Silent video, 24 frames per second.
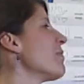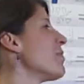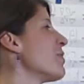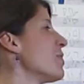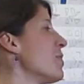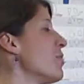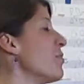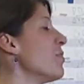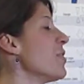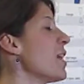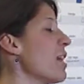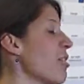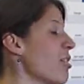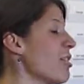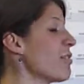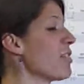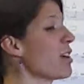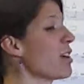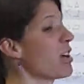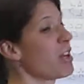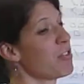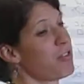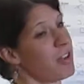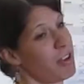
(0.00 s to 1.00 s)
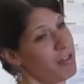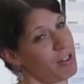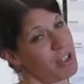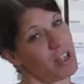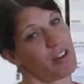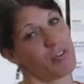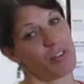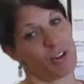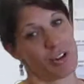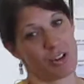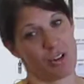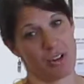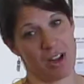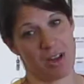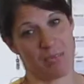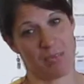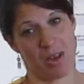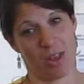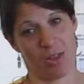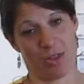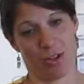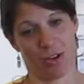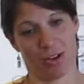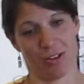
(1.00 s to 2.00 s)
the very, very favorite of her
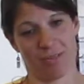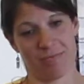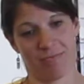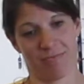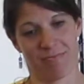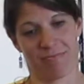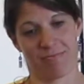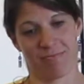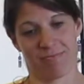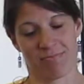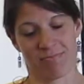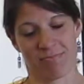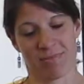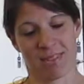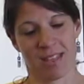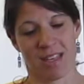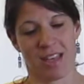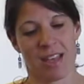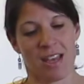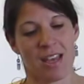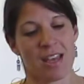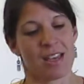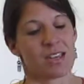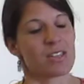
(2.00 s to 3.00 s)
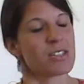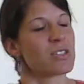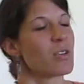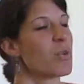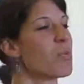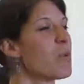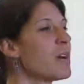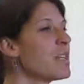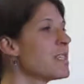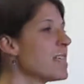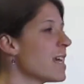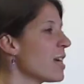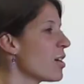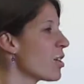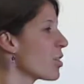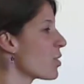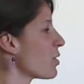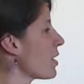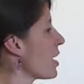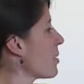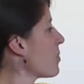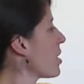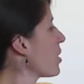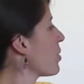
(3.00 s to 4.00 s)
grandmother. So one day her
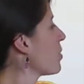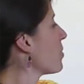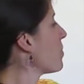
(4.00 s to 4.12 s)
grandmother